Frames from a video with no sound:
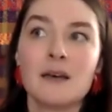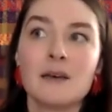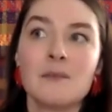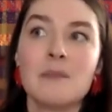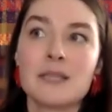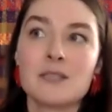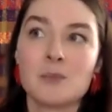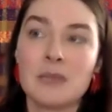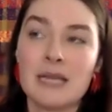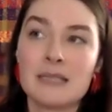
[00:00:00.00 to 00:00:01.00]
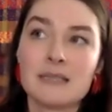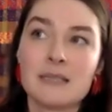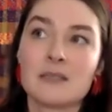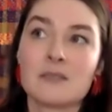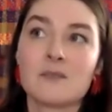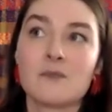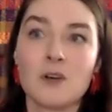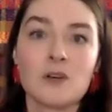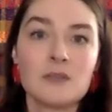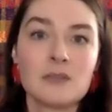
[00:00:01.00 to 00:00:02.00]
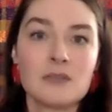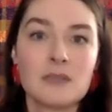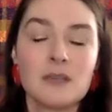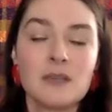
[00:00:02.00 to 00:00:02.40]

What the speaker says: mesoplastics first,